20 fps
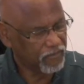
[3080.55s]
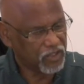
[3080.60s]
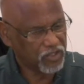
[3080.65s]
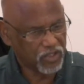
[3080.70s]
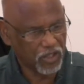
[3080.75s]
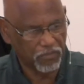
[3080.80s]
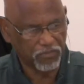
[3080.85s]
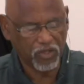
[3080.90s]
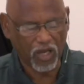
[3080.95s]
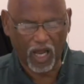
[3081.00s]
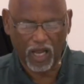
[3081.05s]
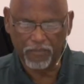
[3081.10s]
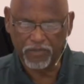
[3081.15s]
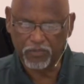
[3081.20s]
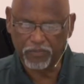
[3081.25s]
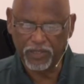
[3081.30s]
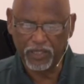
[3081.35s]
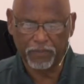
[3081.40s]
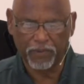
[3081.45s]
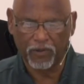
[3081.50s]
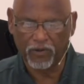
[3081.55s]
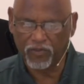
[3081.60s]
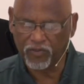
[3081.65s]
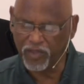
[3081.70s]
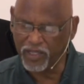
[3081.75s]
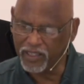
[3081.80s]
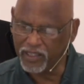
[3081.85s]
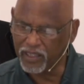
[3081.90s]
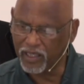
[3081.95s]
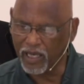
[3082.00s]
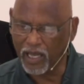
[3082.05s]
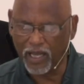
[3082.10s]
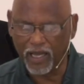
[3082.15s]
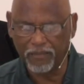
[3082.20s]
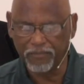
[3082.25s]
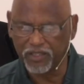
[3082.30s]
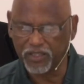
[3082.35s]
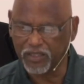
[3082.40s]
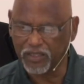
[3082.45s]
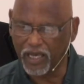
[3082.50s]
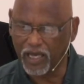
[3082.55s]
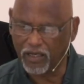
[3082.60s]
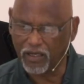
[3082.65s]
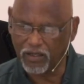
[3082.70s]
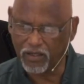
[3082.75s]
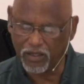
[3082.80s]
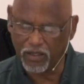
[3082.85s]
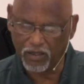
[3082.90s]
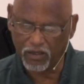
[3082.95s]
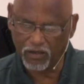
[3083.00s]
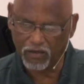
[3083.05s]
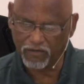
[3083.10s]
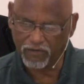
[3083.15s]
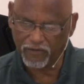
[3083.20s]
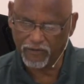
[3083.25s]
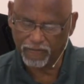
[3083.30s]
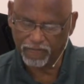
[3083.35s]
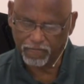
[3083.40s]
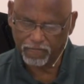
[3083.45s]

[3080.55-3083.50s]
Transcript: Sometimes people are thinking, oh, I'm just not good enough.